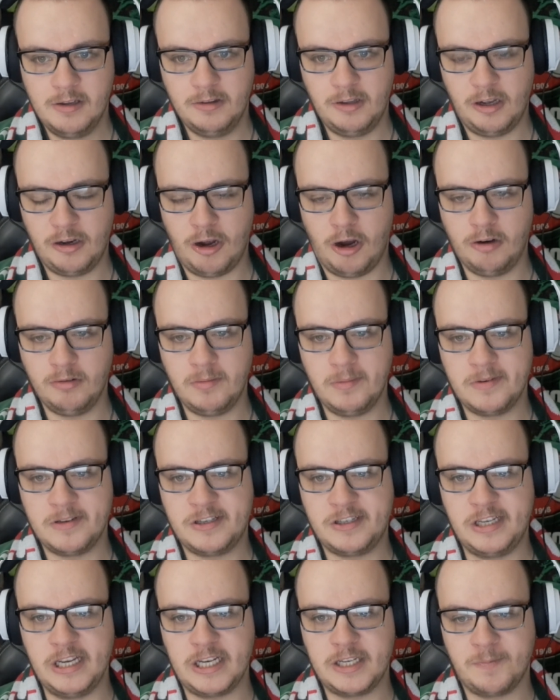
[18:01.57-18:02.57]
Like holding them
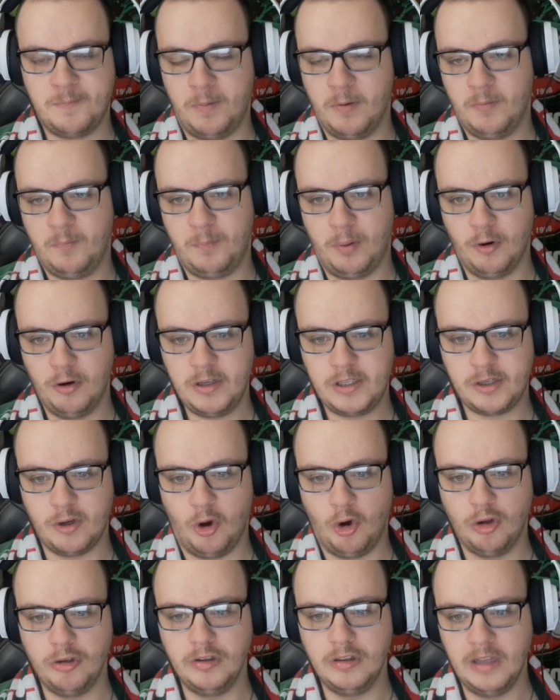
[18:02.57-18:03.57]
to 6 points
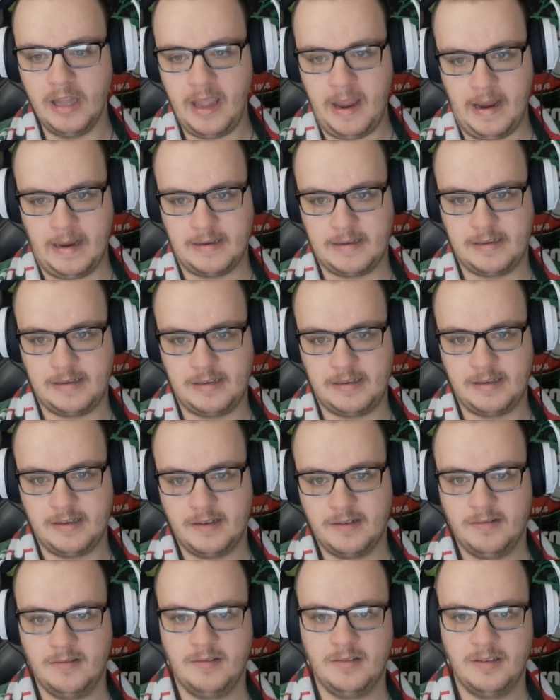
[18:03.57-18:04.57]
or less.
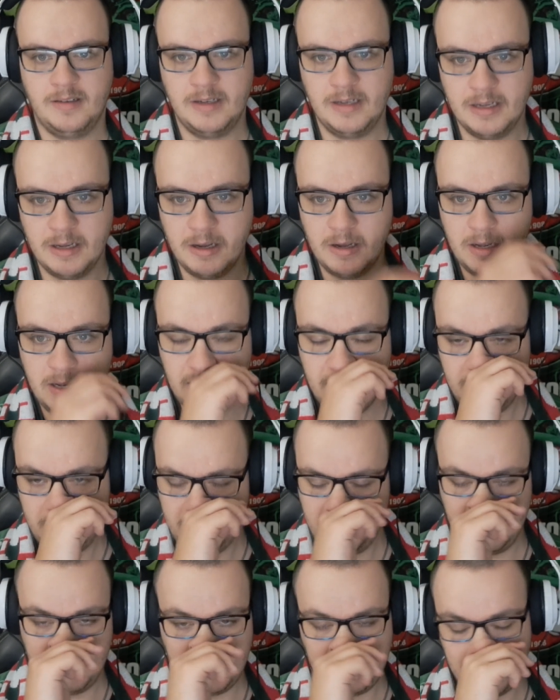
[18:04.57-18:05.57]

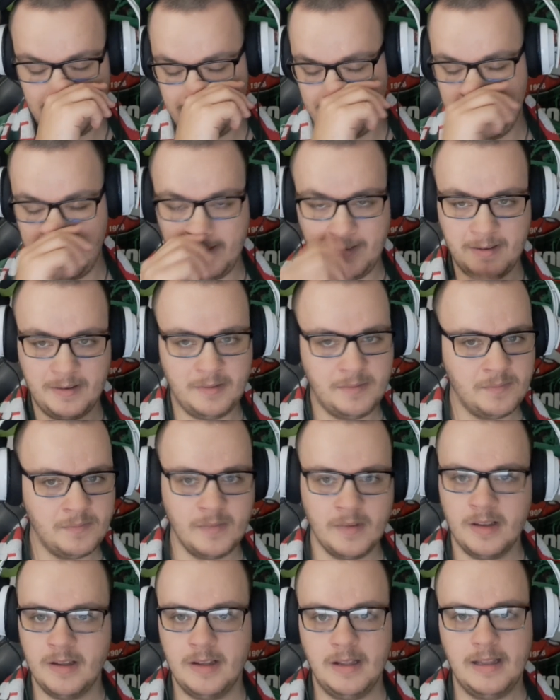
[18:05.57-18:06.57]
So
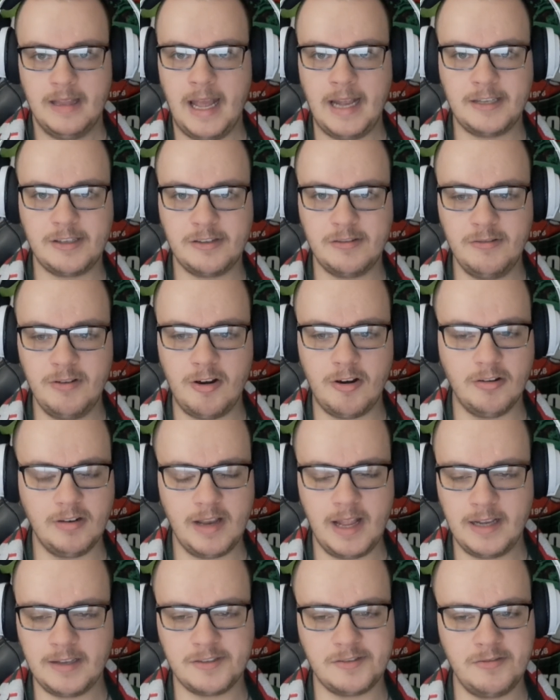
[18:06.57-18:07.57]
that's
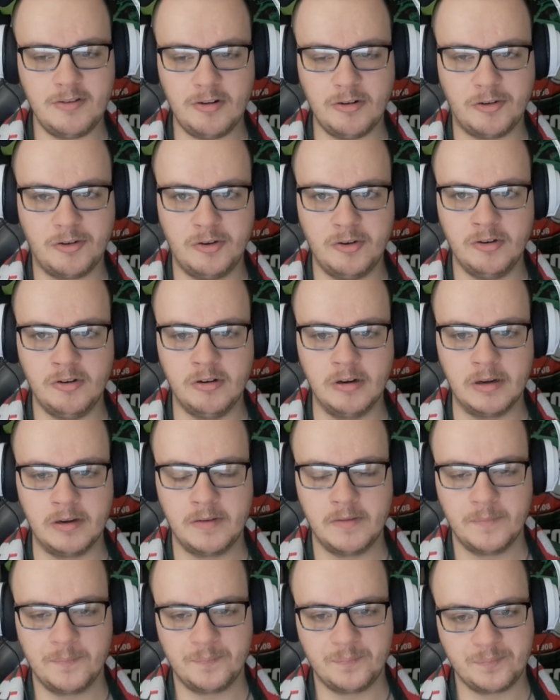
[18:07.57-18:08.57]
not
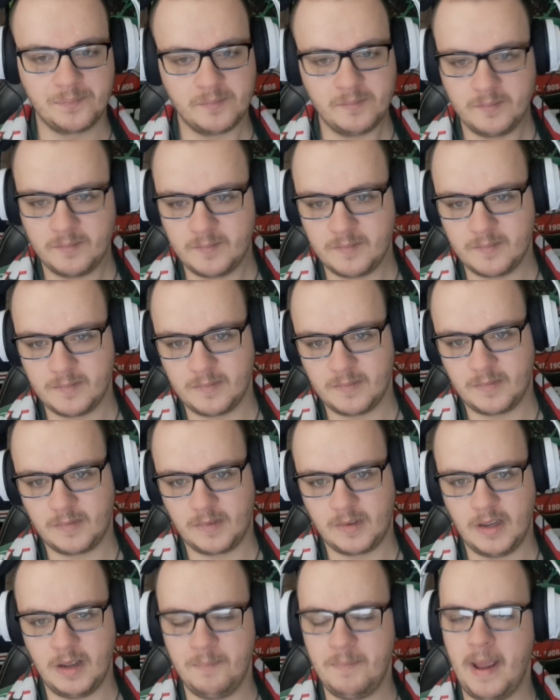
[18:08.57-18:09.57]
good.
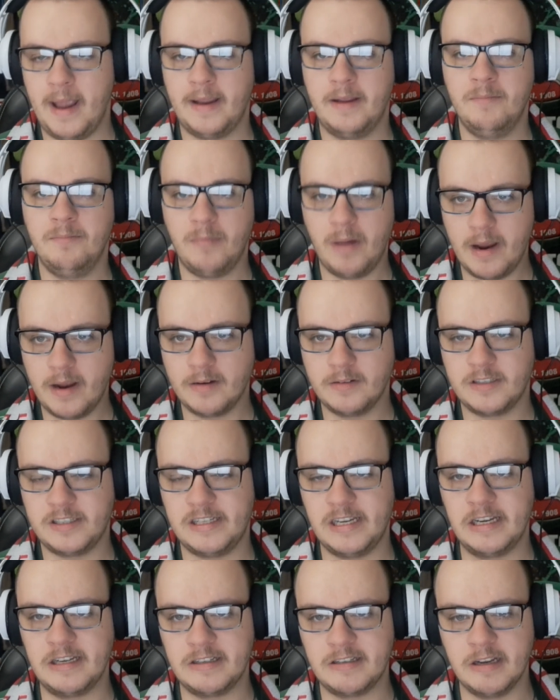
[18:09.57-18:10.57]
And back in round
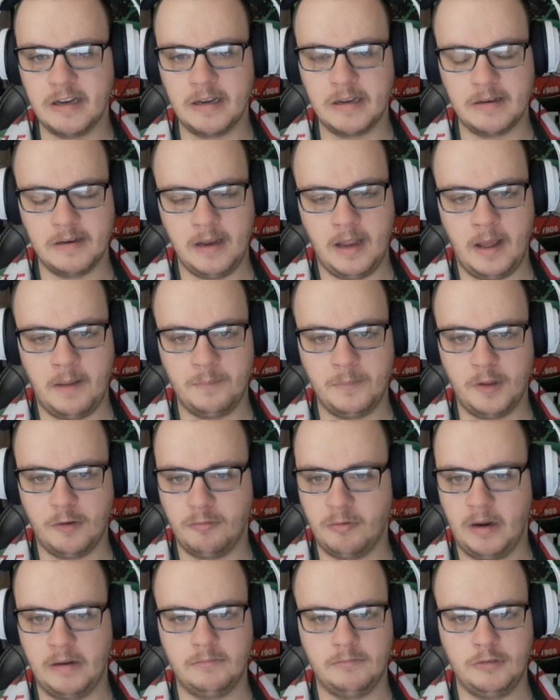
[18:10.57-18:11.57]
16,
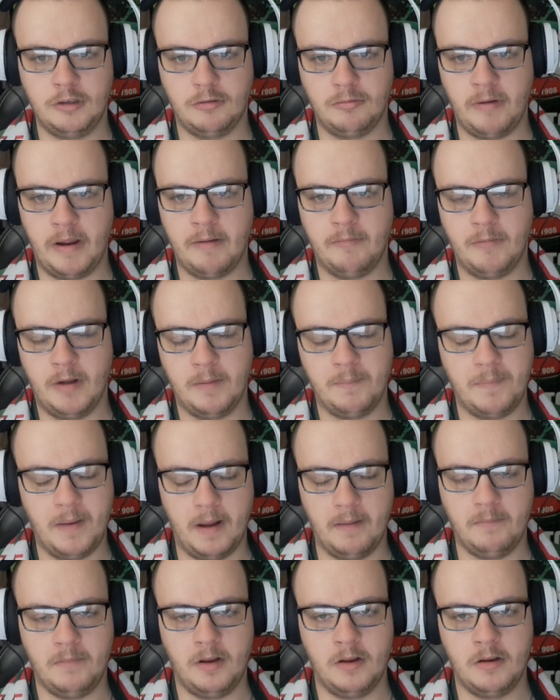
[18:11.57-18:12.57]
not round 1,
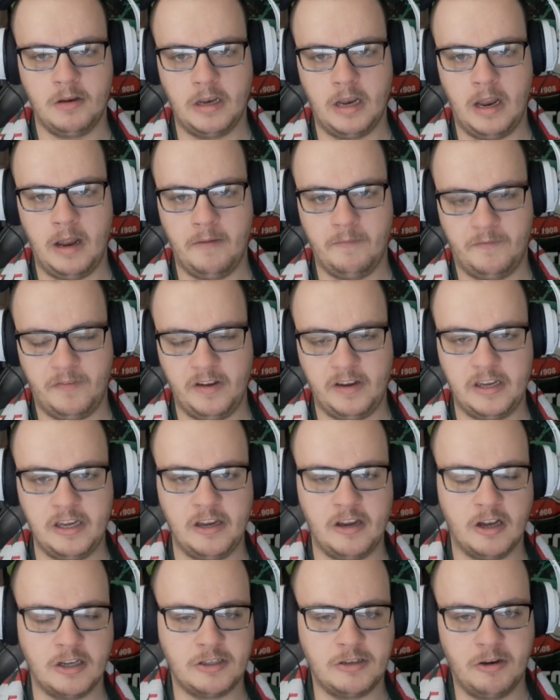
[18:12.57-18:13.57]
but I think
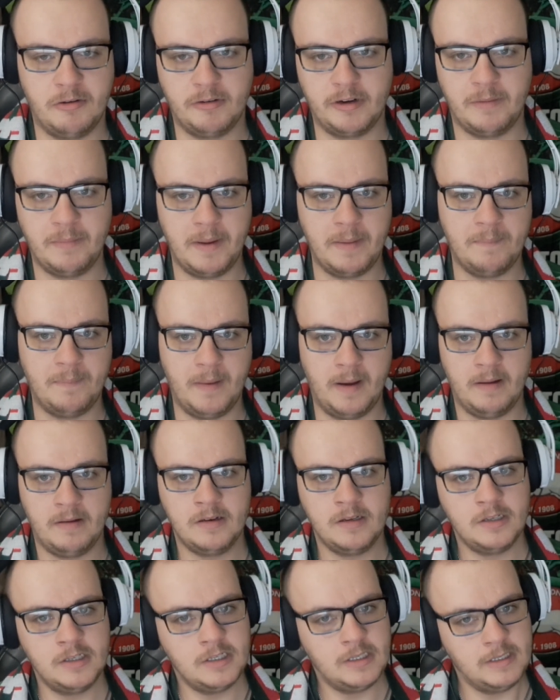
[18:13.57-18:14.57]
you guys know what I mean.
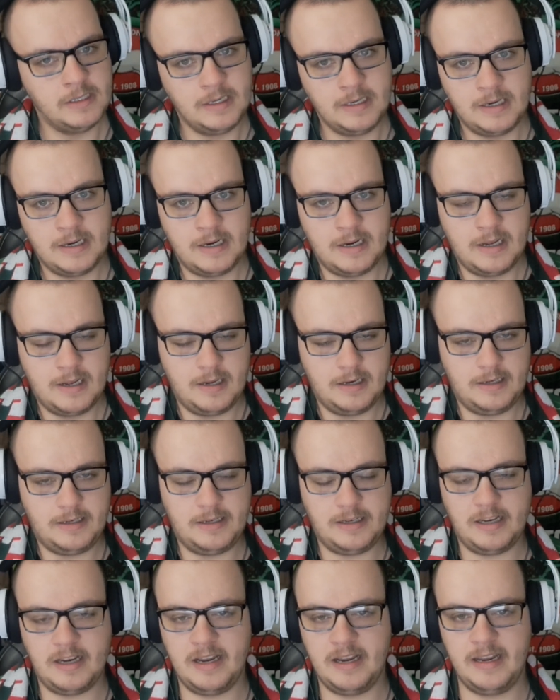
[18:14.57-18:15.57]
But
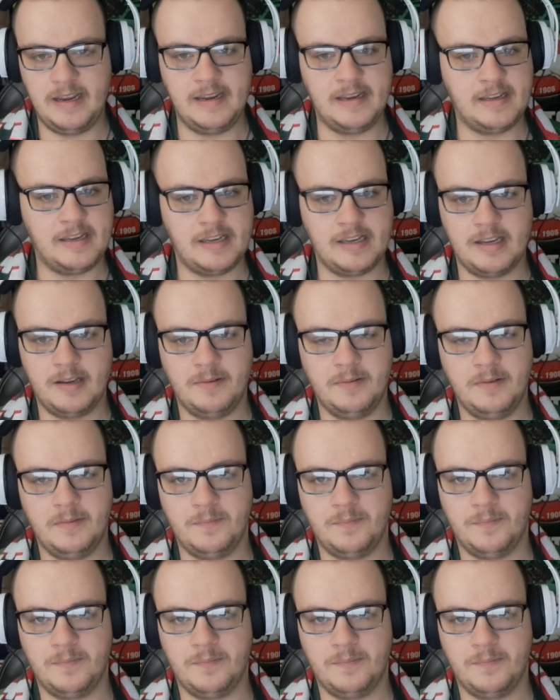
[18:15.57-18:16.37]
jeez.